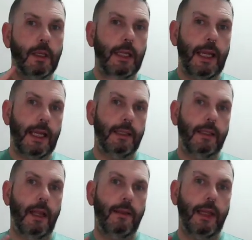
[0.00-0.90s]

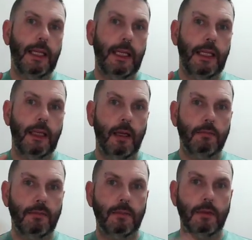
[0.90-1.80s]
in the
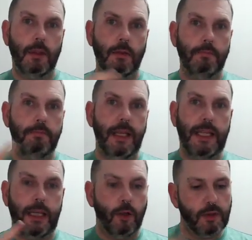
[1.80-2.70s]

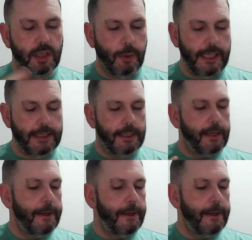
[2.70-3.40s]
mini ensuite,